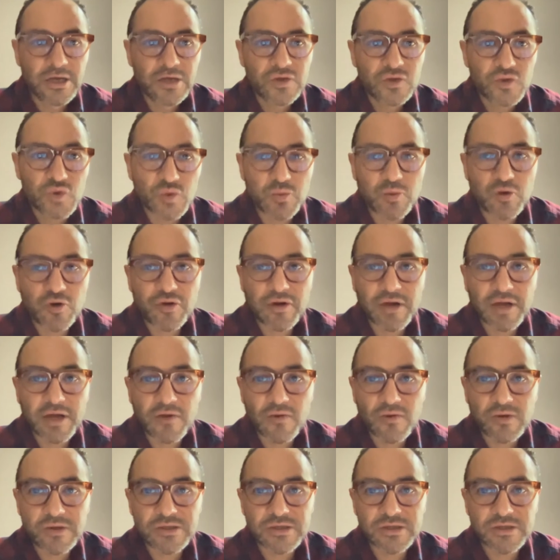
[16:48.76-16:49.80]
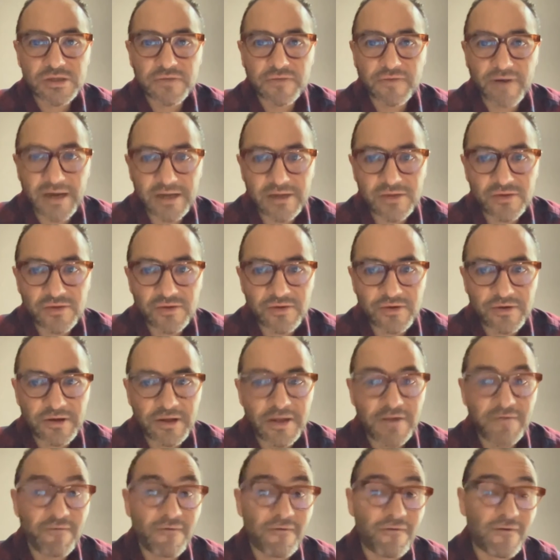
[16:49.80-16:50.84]
tumor necrosis factor,
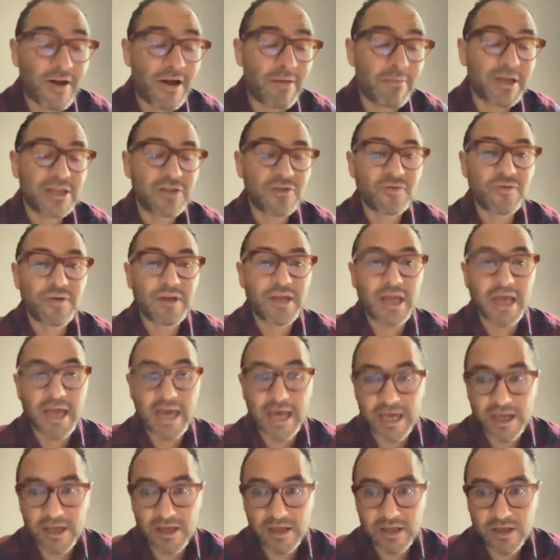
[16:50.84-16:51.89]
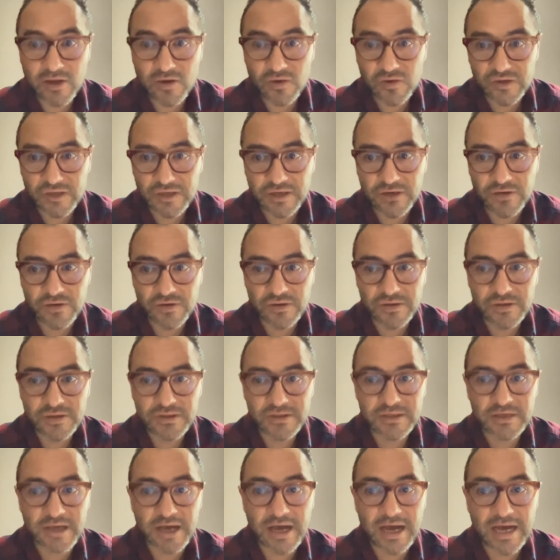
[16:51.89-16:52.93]
inflammatory
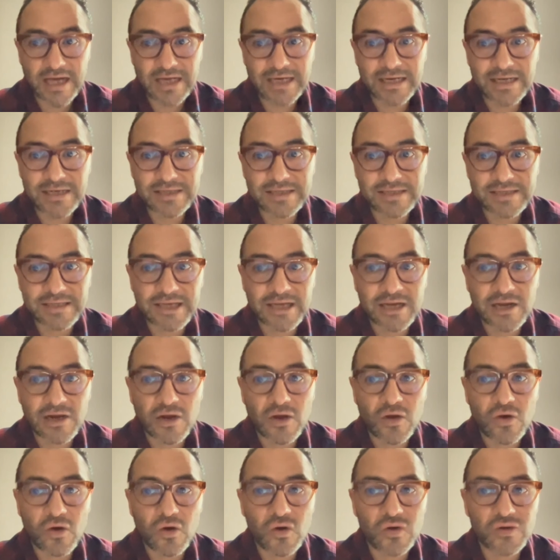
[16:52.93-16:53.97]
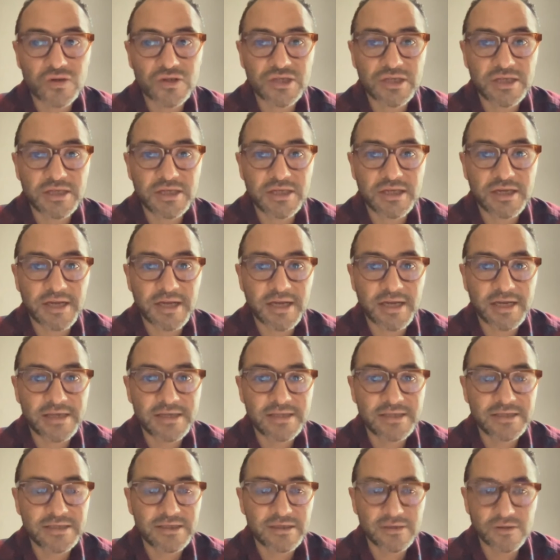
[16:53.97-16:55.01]
eicosanoids, and
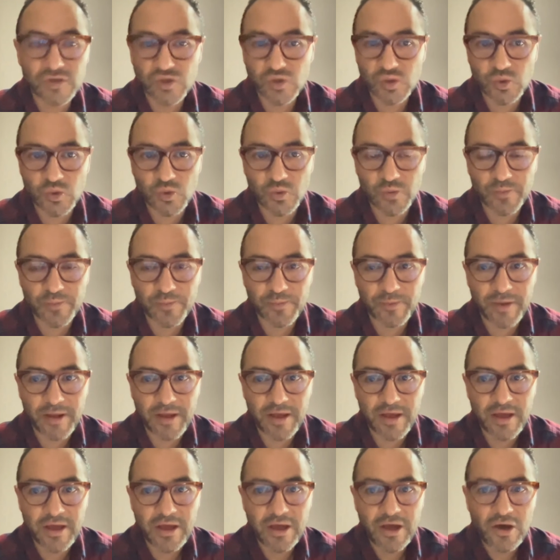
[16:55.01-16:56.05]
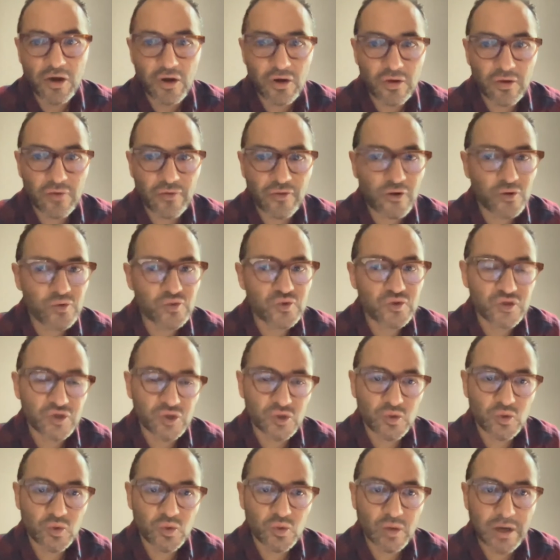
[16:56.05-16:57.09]
cyclooxygenase 2. Those
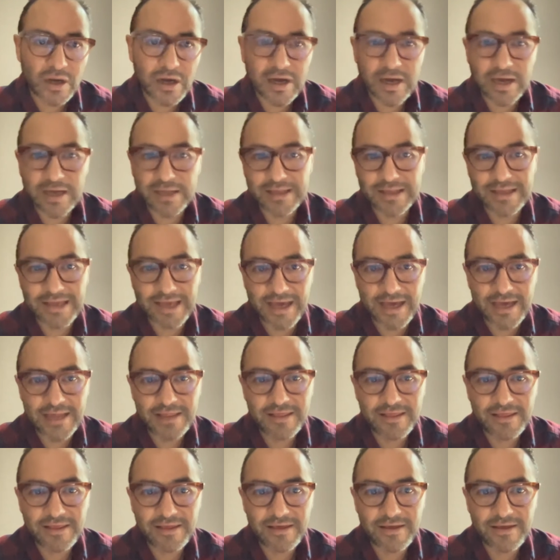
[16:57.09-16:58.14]
two, at the end,